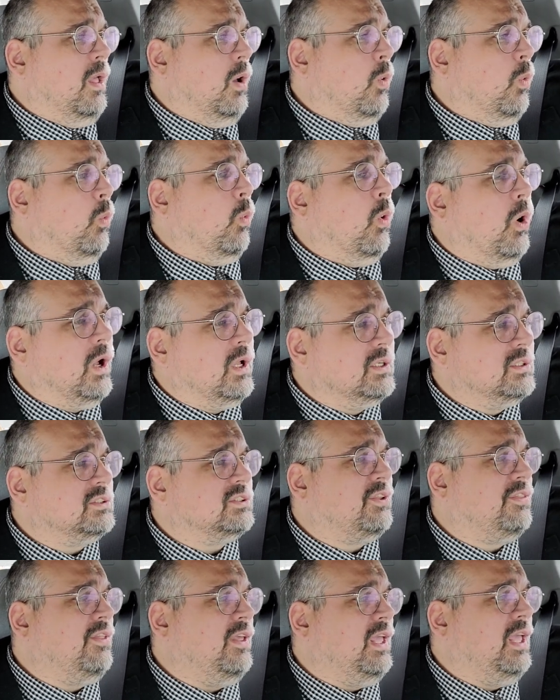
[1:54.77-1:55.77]

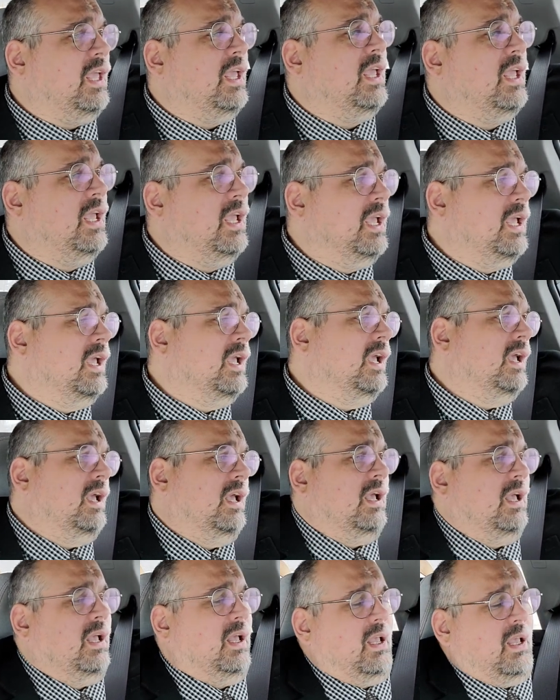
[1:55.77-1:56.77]
was the
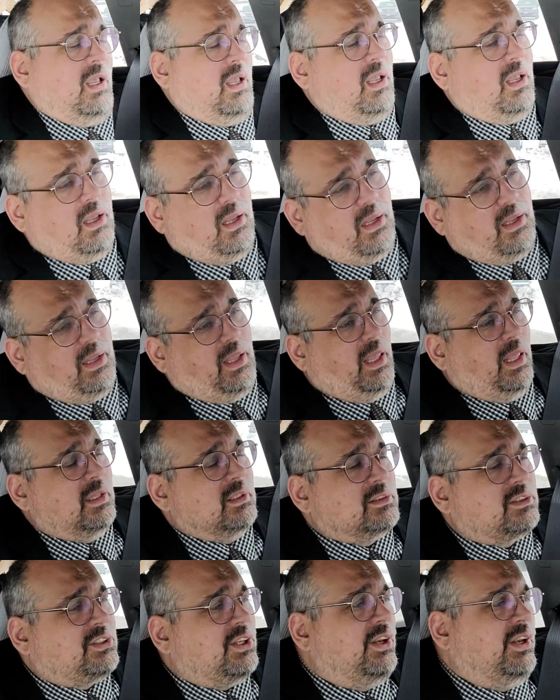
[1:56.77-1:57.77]

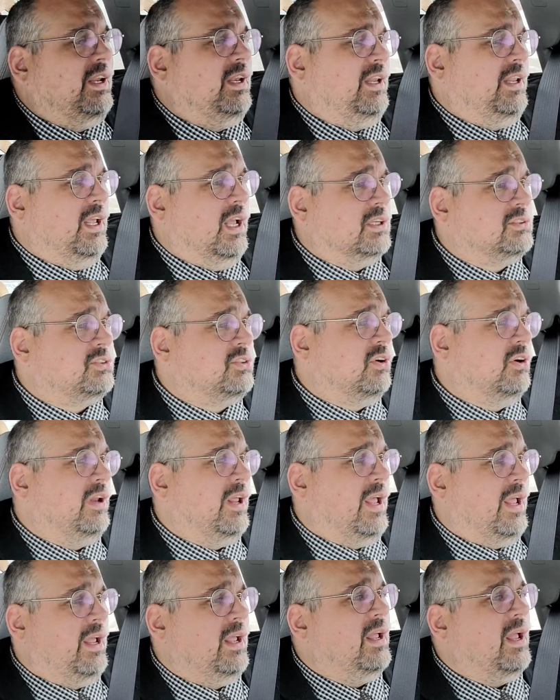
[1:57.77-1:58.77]
incident
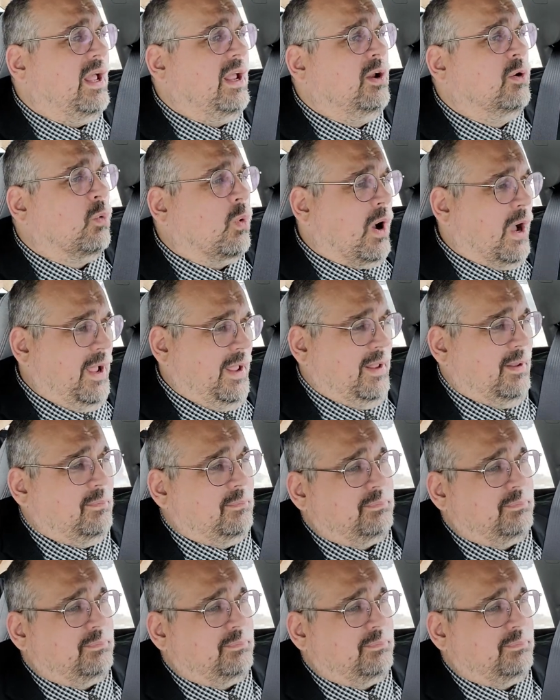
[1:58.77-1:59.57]
yesterday a riot?